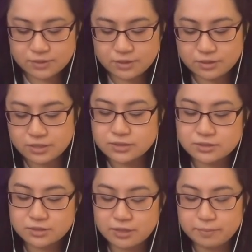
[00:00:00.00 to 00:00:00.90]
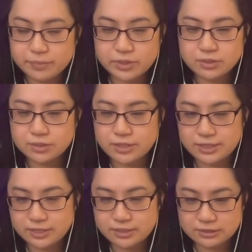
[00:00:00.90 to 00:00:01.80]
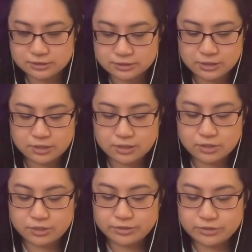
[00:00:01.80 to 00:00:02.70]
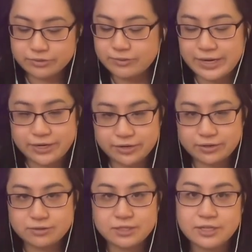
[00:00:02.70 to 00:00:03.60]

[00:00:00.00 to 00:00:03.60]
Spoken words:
this number is greater than